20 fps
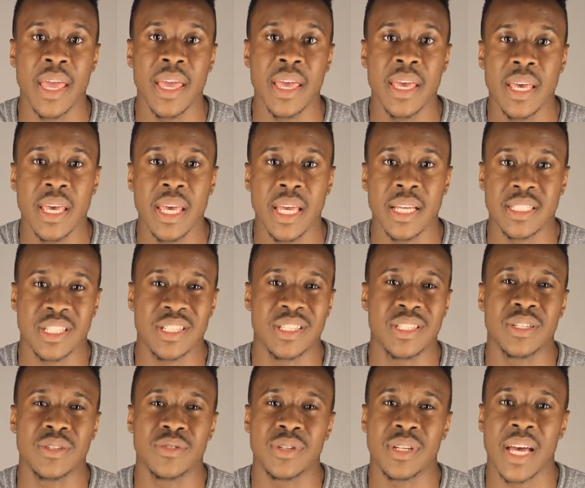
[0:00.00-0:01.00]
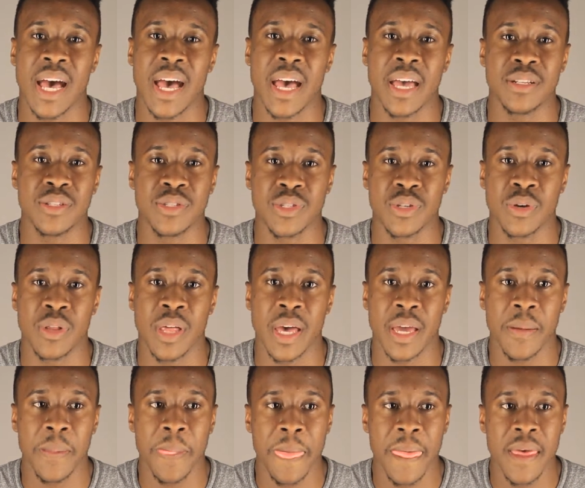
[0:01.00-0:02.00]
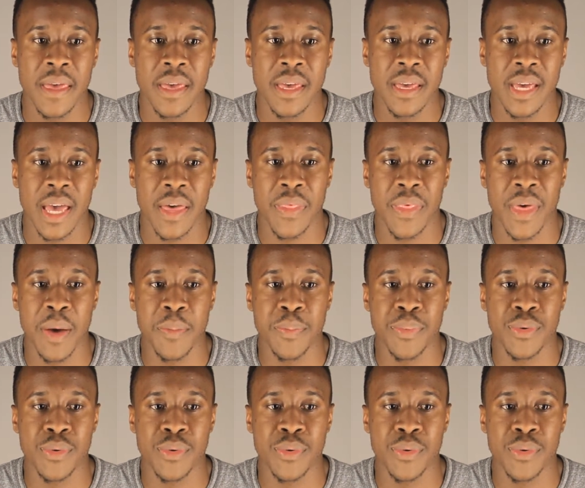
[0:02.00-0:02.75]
and she still died. So like at that